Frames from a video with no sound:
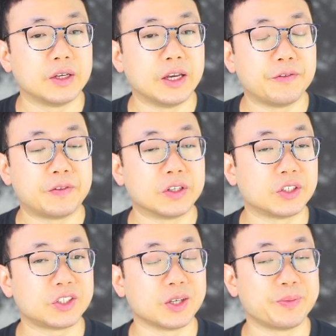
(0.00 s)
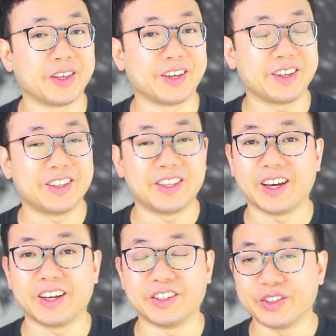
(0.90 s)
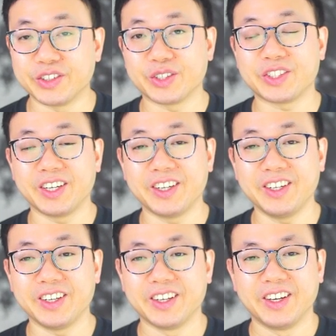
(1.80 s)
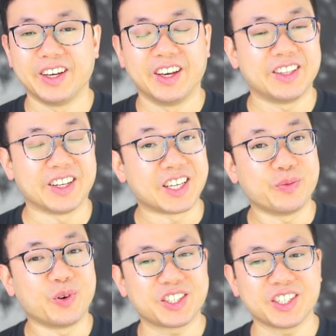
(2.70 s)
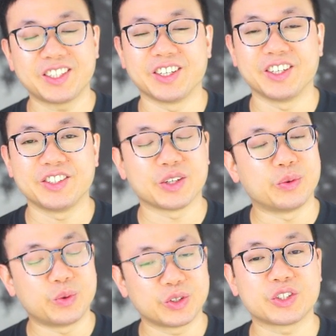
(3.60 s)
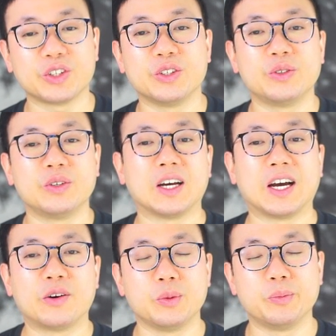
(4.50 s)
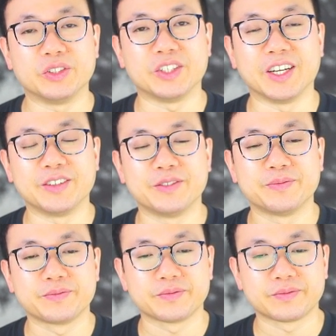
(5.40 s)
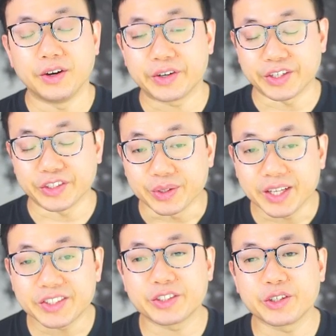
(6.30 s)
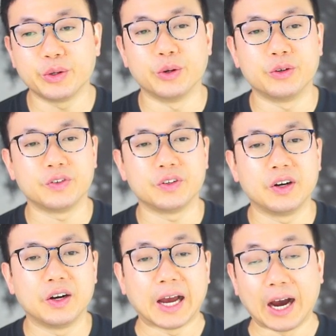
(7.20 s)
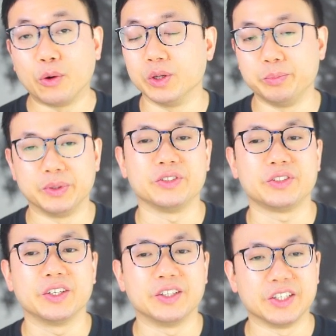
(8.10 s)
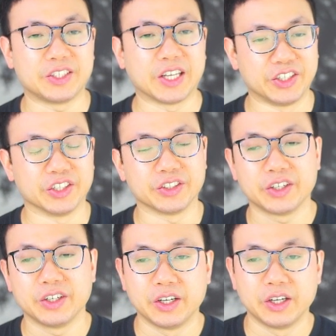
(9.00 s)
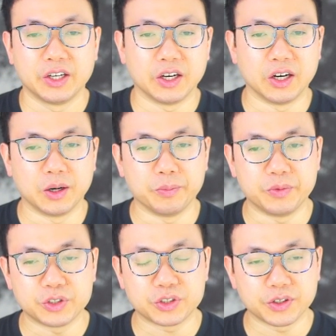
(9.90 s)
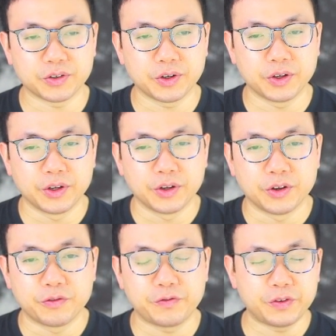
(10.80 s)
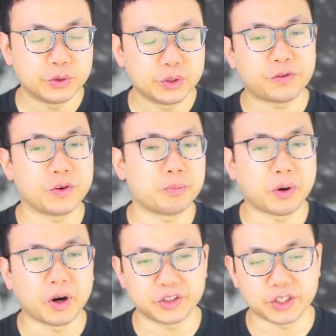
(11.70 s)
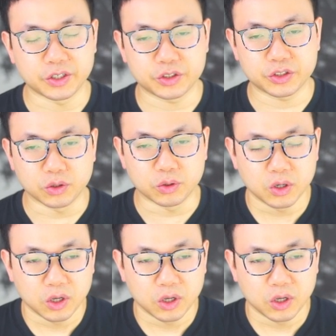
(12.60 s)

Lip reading: If this is something that you're interested in, then keep watching because we'll show you how we built it now. Okay, so let's go over how we built this agent. There's a few different parts here. So